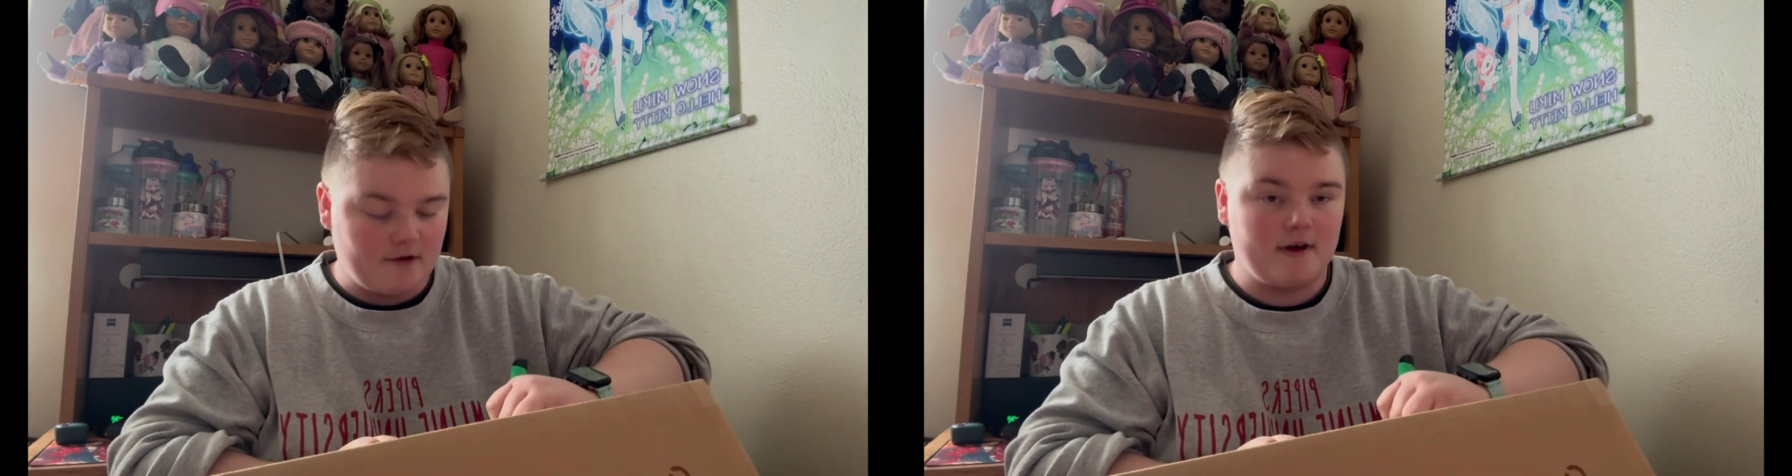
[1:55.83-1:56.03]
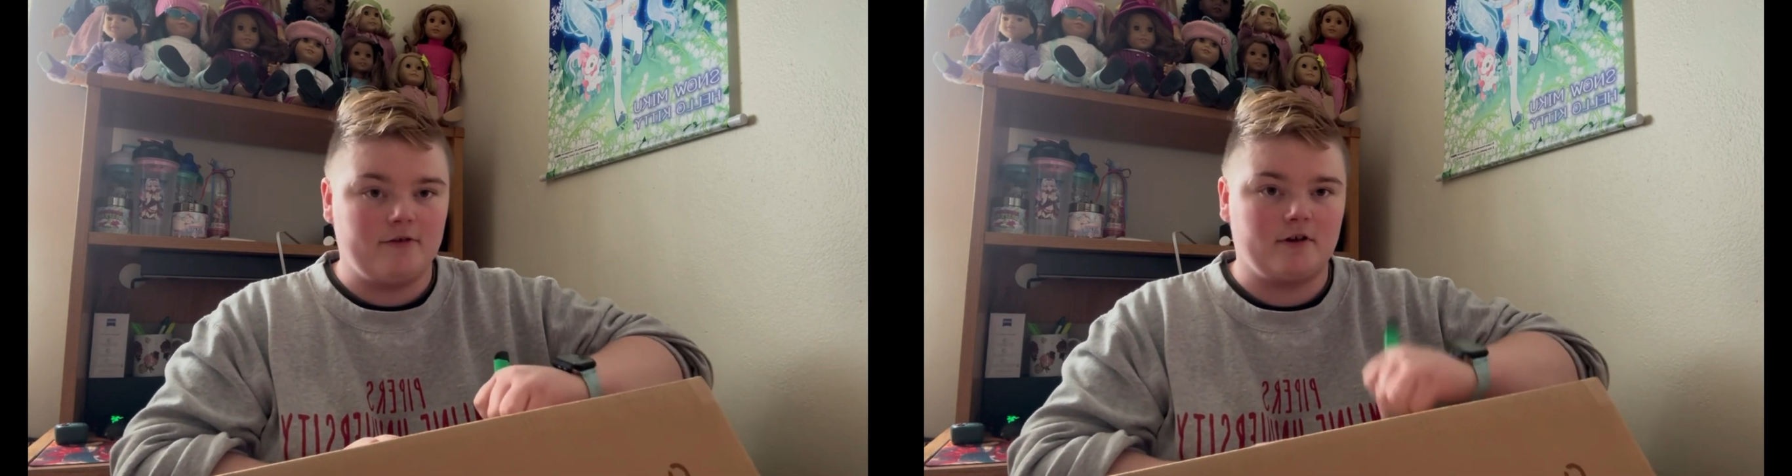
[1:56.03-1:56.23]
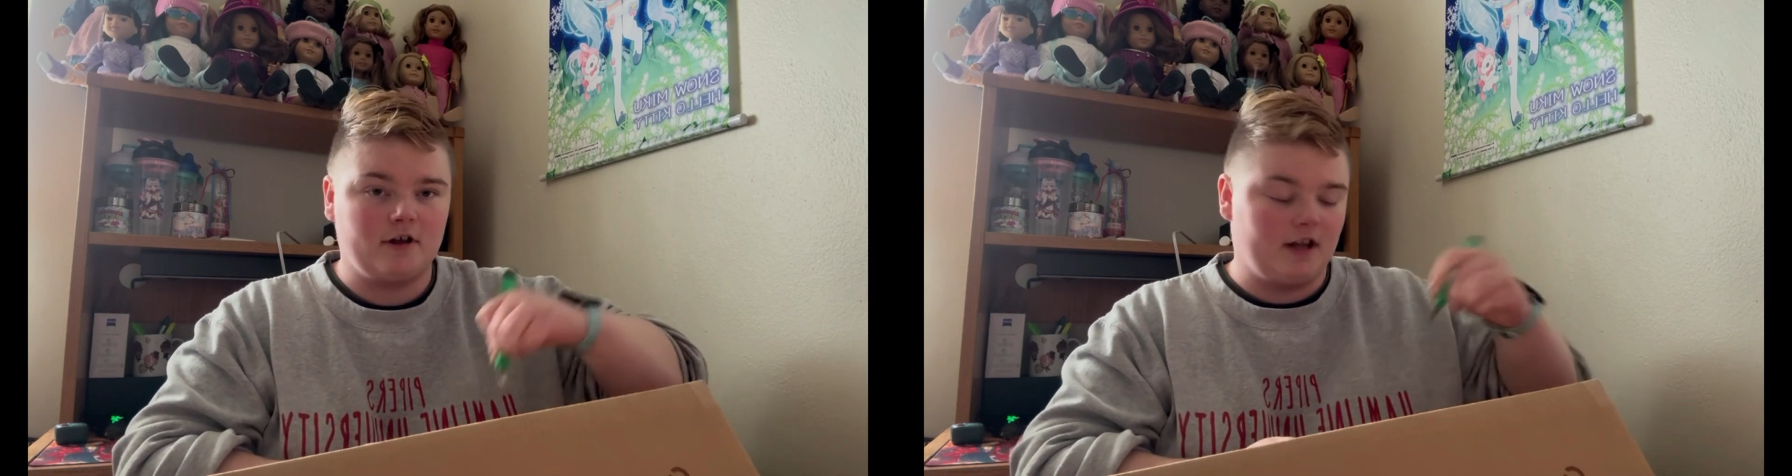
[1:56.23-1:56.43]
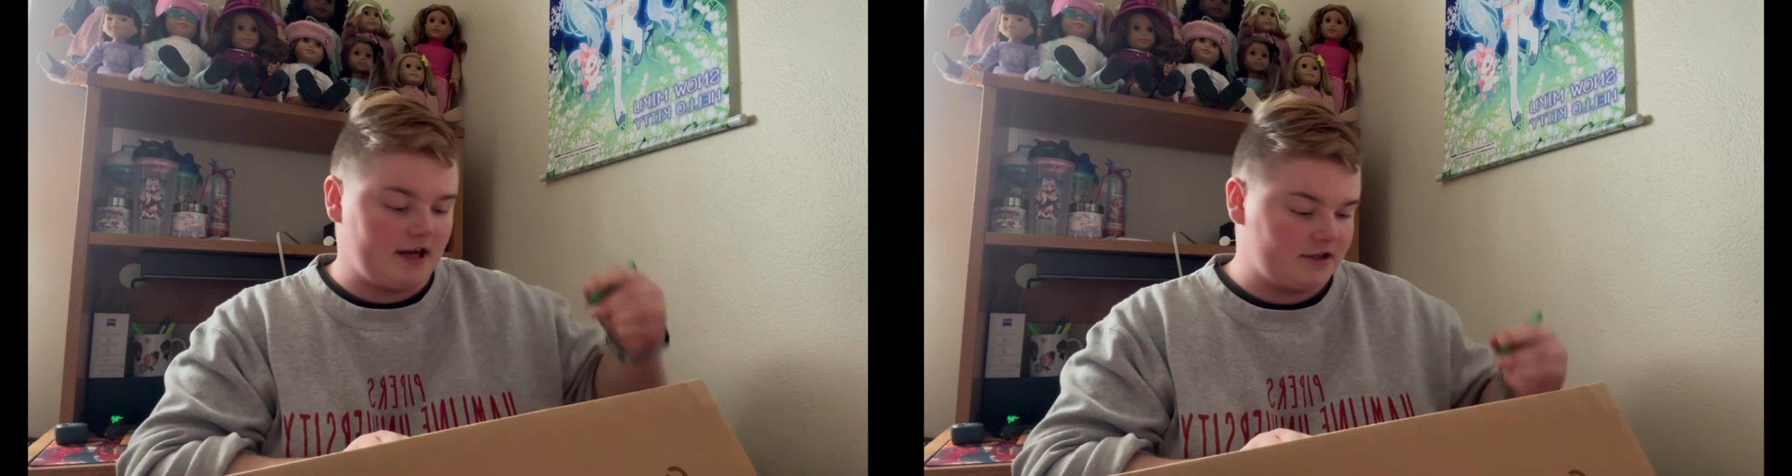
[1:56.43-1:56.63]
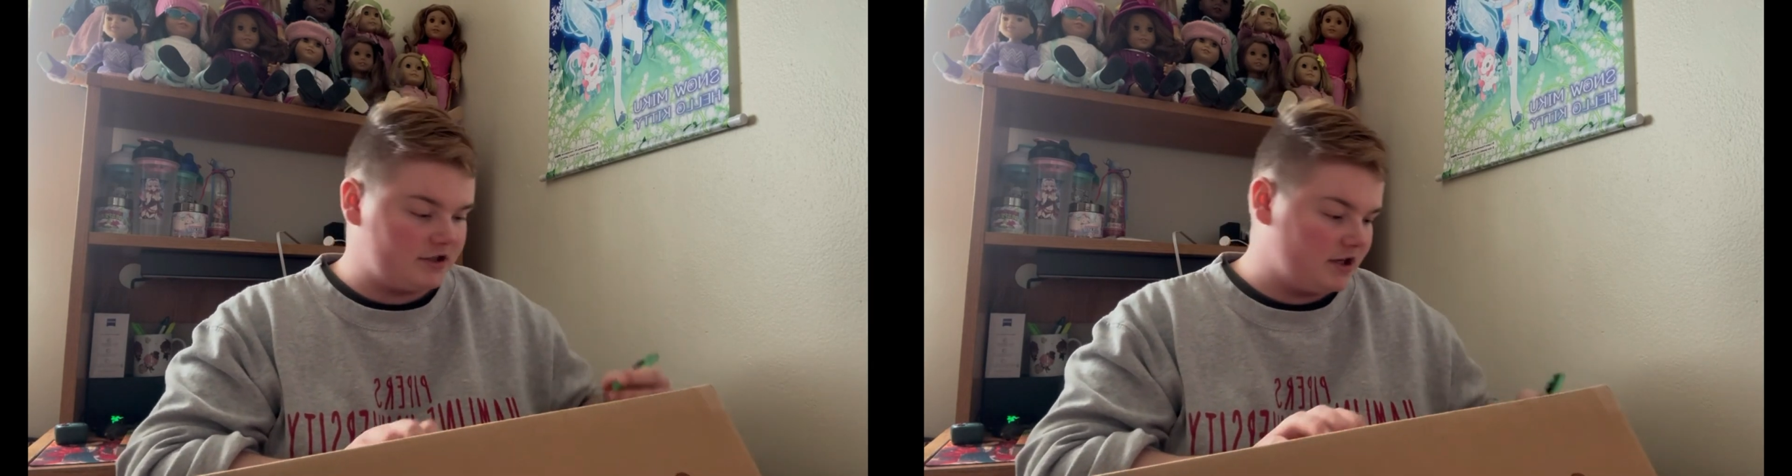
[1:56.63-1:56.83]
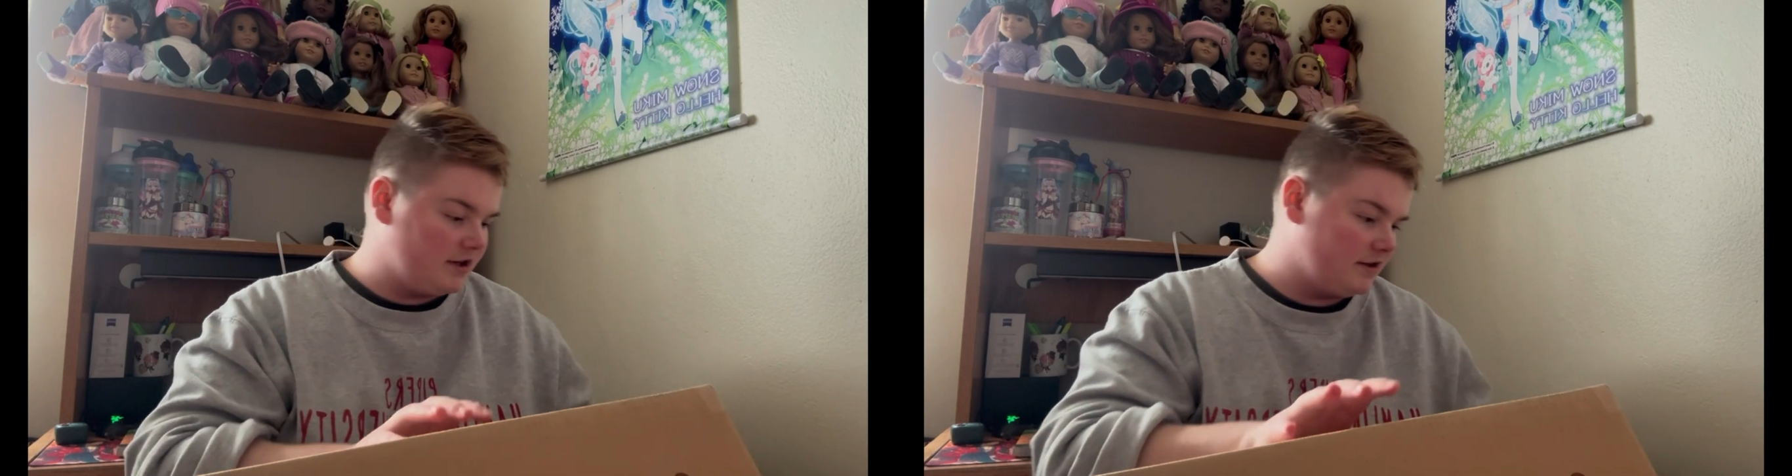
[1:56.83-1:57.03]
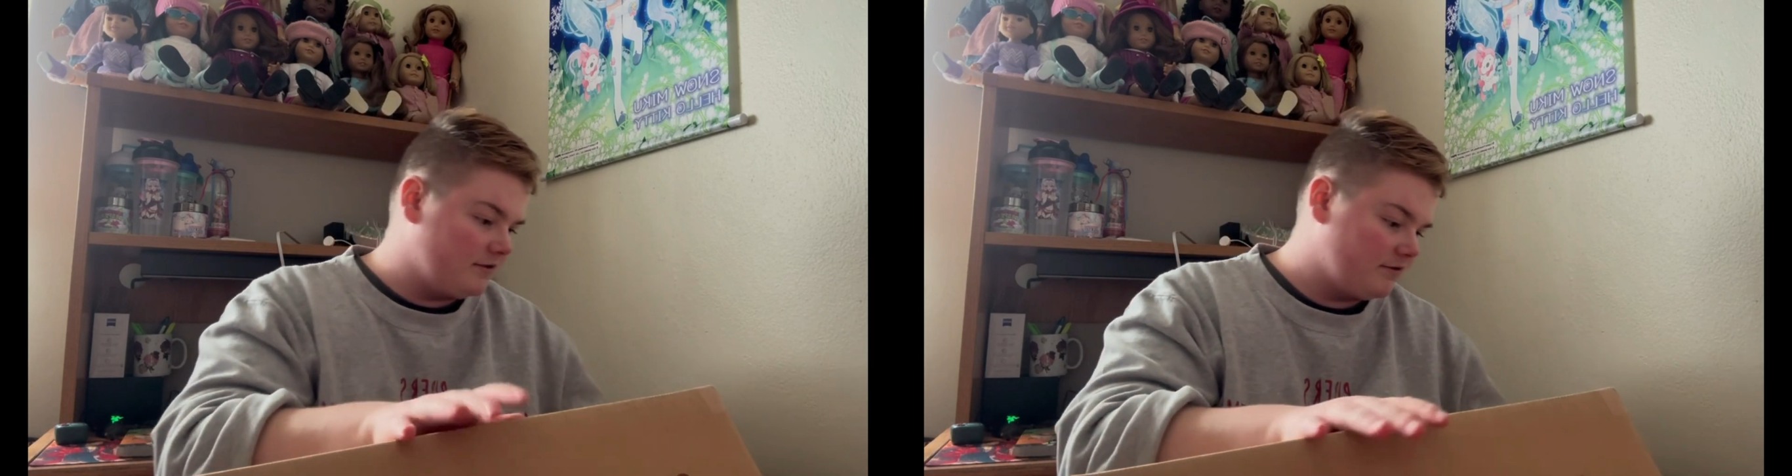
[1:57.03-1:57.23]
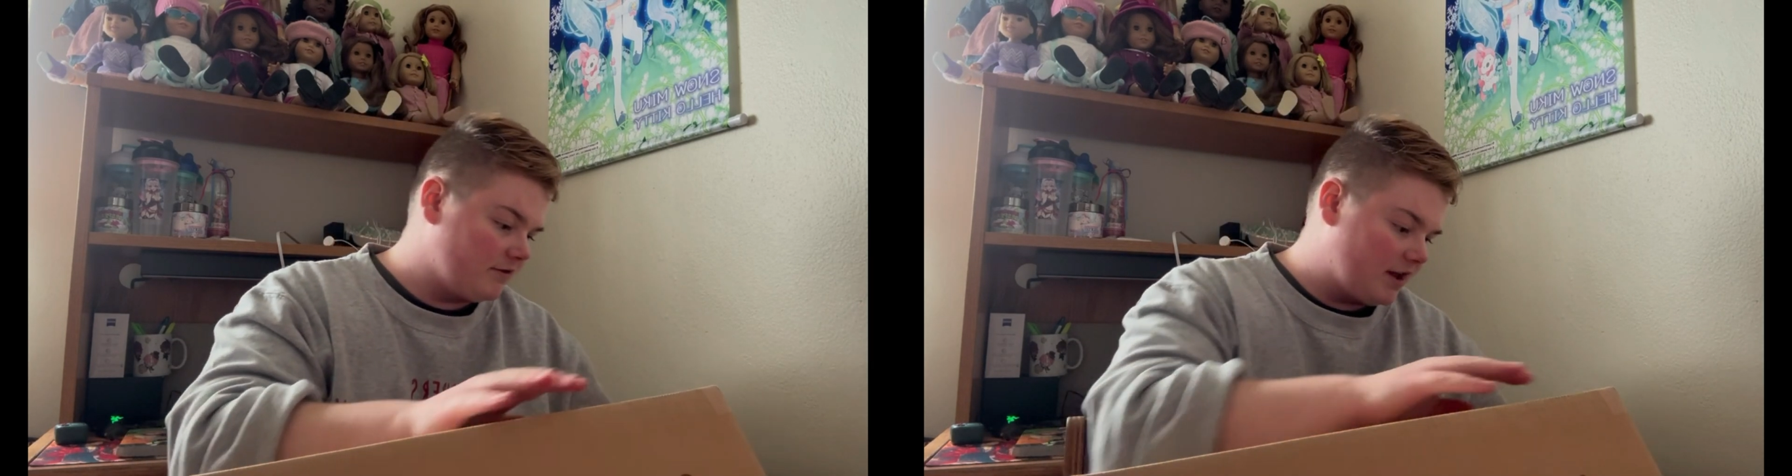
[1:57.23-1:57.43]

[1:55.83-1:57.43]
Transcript: about their collections